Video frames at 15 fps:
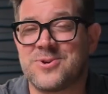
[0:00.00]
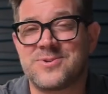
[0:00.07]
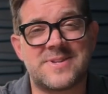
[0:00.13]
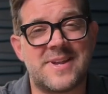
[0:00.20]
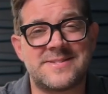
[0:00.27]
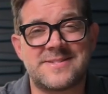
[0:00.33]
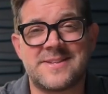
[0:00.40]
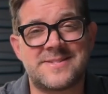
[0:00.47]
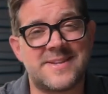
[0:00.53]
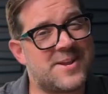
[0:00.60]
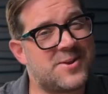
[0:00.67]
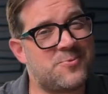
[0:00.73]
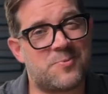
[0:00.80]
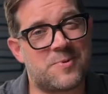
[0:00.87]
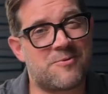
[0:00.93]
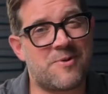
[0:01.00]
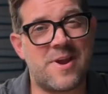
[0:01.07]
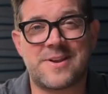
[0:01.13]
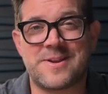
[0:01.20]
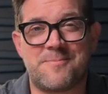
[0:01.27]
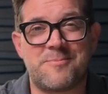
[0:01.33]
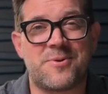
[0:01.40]
And as I said, we
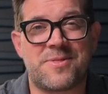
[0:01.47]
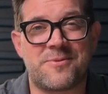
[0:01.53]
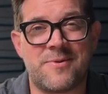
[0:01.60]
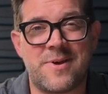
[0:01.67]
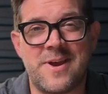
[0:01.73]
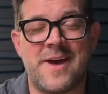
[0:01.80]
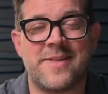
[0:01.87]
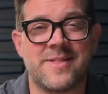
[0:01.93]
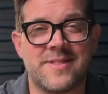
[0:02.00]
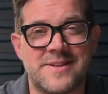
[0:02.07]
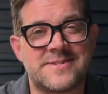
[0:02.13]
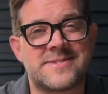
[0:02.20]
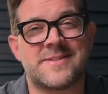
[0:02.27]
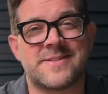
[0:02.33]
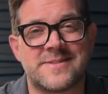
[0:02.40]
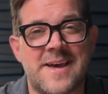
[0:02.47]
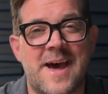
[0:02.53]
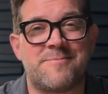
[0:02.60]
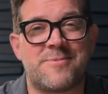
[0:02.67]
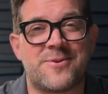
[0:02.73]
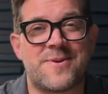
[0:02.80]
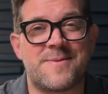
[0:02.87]
rank number 3 on the list of the
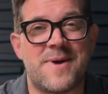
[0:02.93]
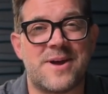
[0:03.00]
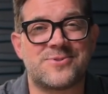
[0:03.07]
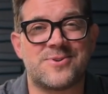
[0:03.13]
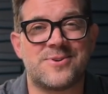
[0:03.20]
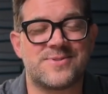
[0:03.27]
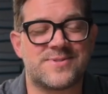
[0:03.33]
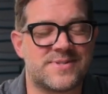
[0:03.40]
top 30 metros.